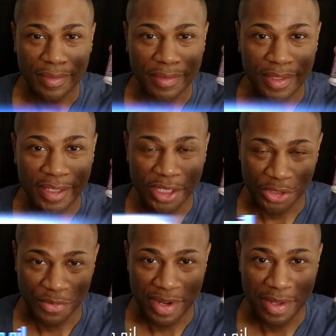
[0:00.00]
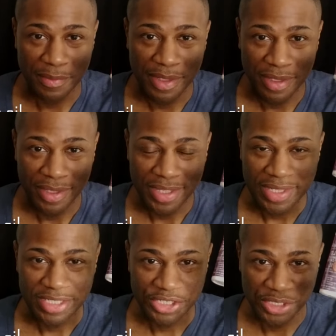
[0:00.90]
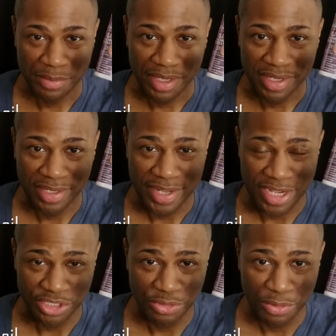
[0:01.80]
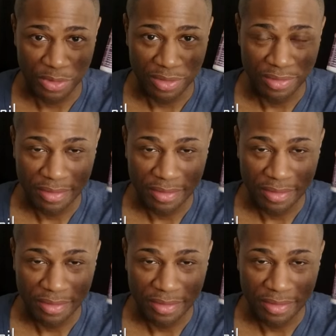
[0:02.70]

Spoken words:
Then I grab the Jamaican Castor Oil.